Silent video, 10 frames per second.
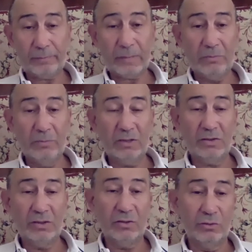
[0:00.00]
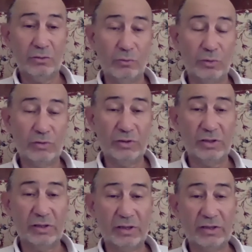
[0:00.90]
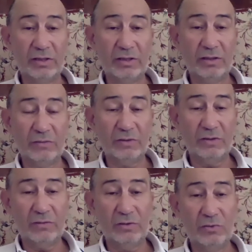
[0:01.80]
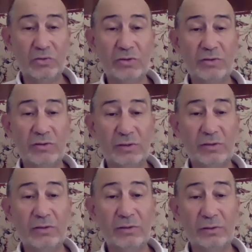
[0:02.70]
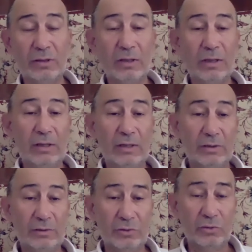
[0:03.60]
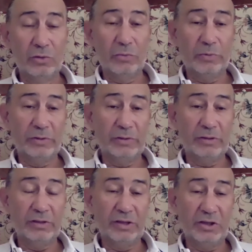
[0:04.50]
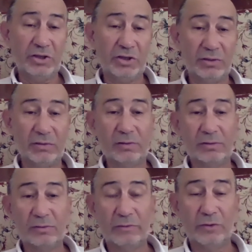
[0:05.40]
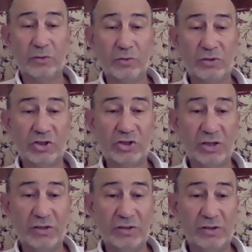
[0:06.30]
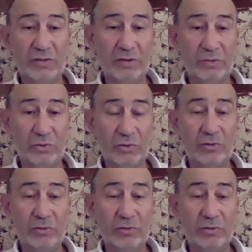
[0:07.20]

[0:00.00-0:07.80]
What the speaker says: Mexico was interconnected with revolutions in Europe and in Asia. Of course, Chinese revolution,